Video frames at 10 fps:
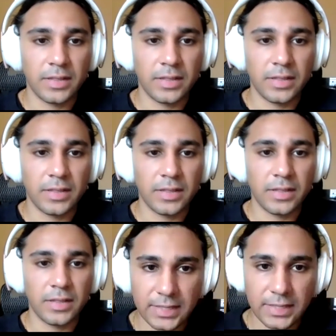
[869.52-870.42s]

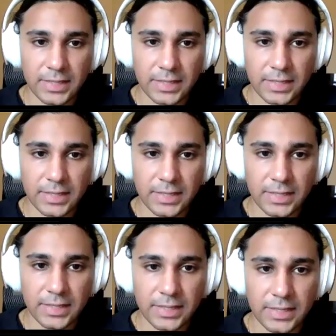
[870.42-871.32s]
what the data is
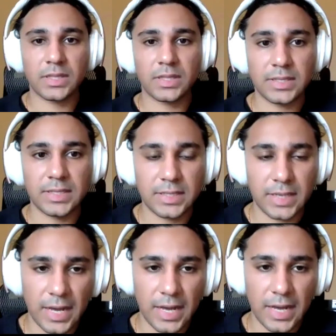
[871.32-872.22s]
telling you, what
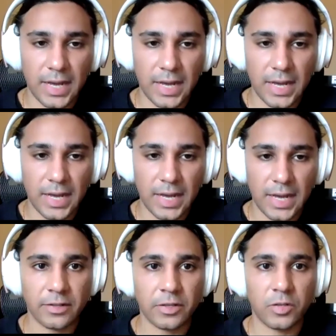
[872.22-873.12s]
the seasonality is
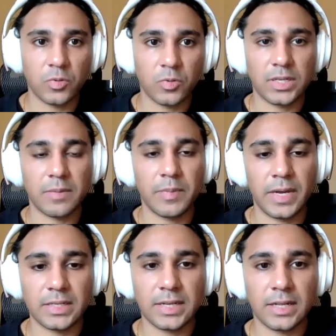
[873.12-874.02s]
telling you, what the
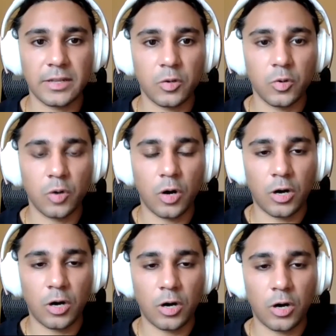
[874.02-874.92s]
demand is telling you,
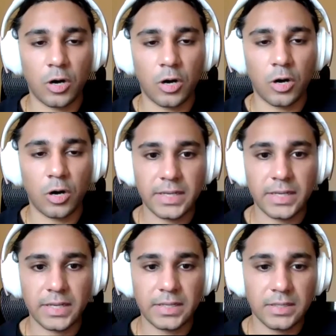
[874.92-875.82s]
all in one
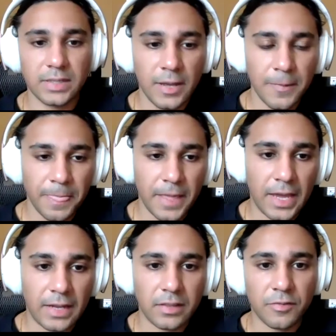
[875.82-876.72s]
place.
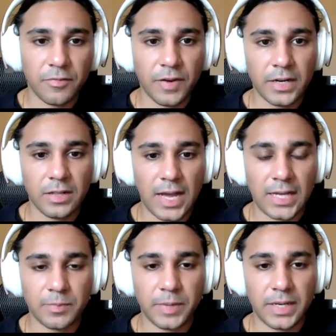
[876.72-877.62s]
And the final
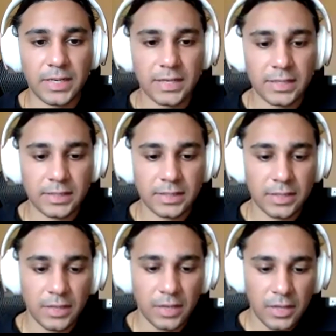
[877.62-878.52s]
aspect is